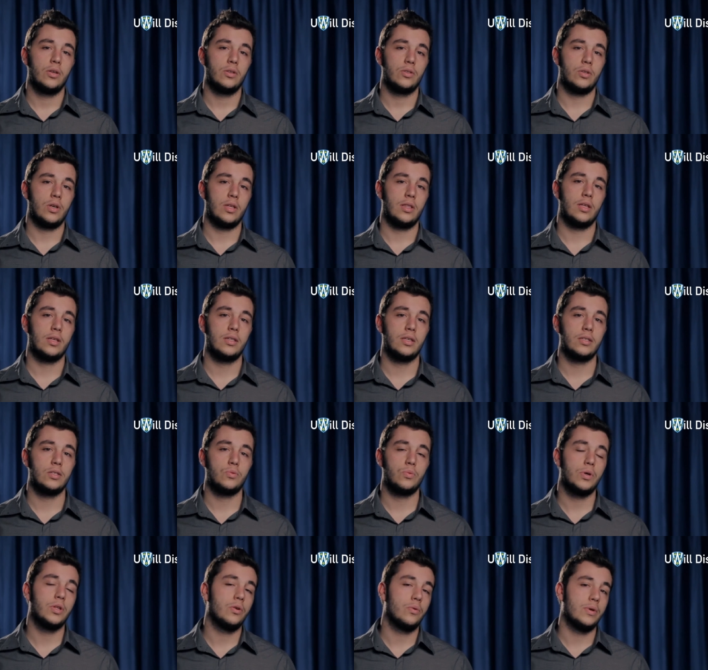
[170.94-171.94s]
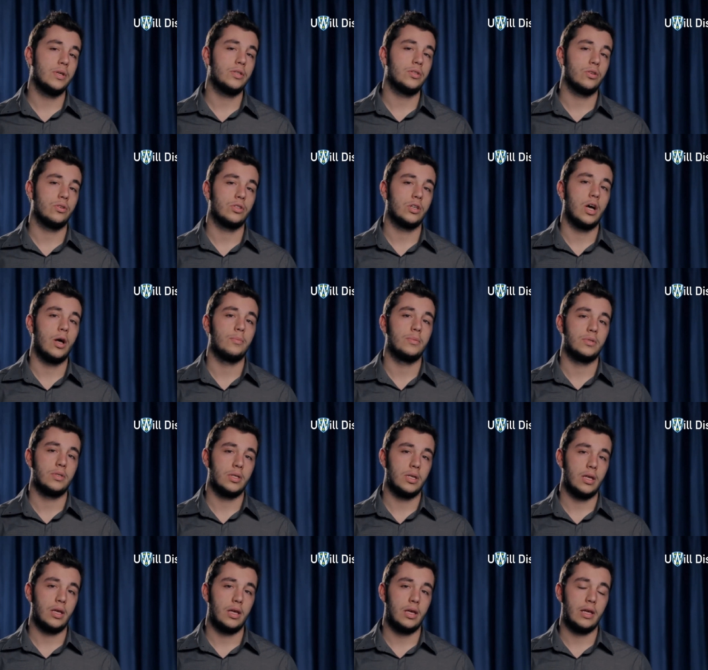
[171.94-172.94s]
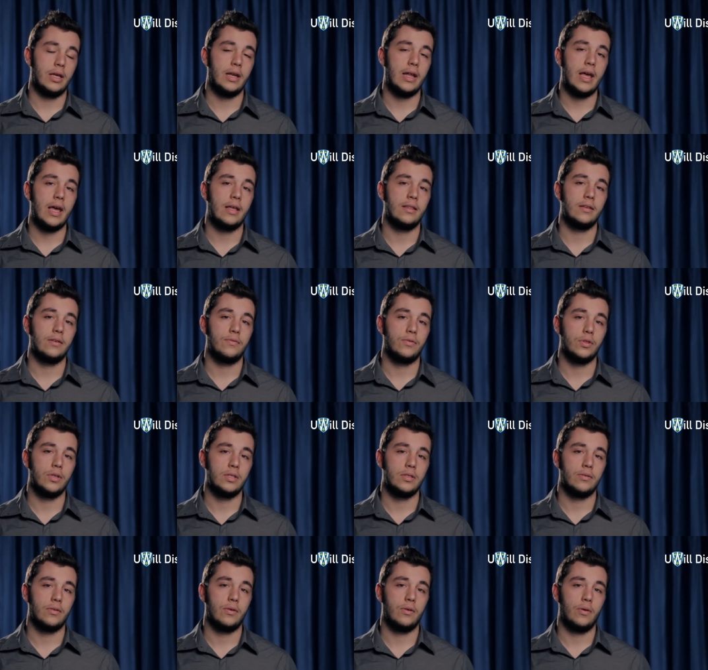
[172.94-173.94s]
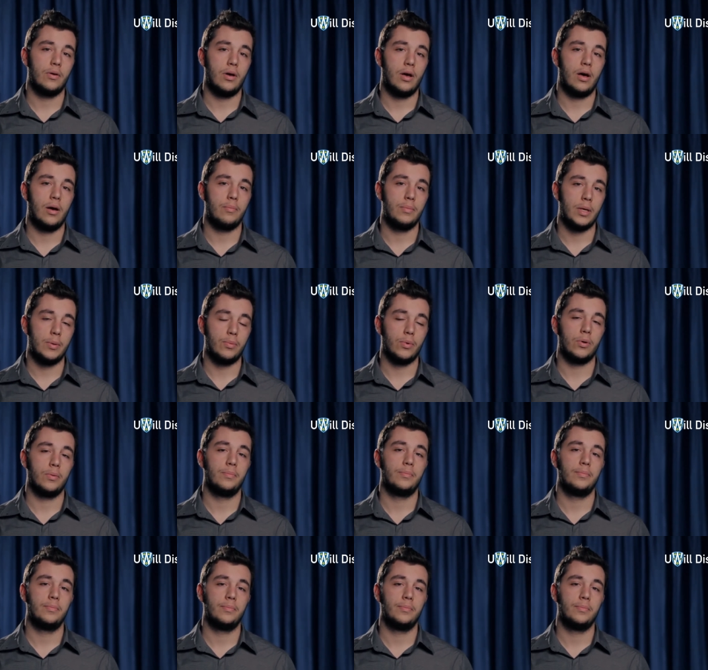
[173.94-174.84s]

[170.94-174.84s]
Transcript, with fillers: So I think this is where the research comes in handy for these uh, people.